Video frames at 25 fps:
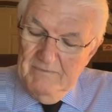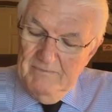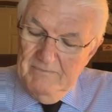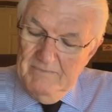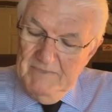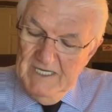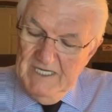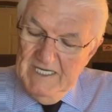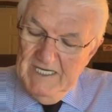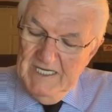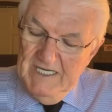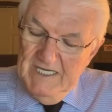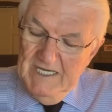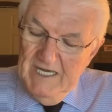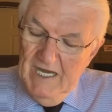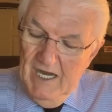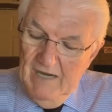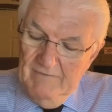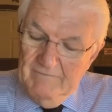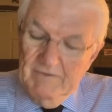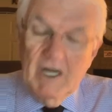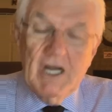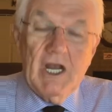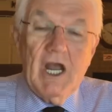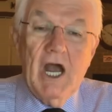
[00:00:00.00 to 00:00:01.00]
be
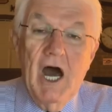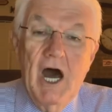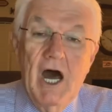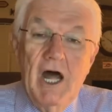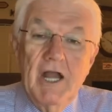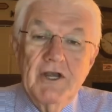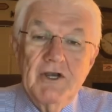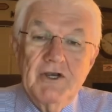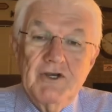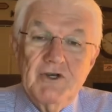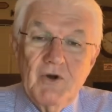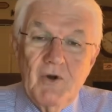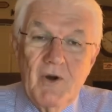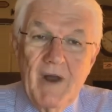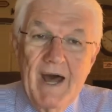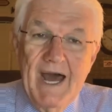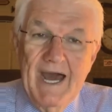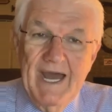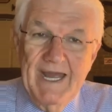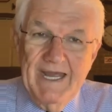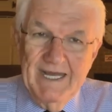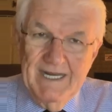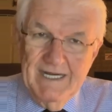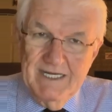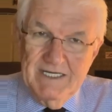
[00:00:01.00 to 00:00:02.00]
of a
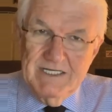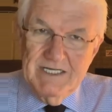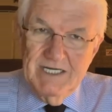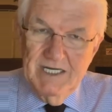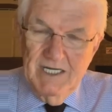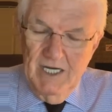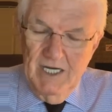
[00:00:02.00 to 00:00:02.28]
contrite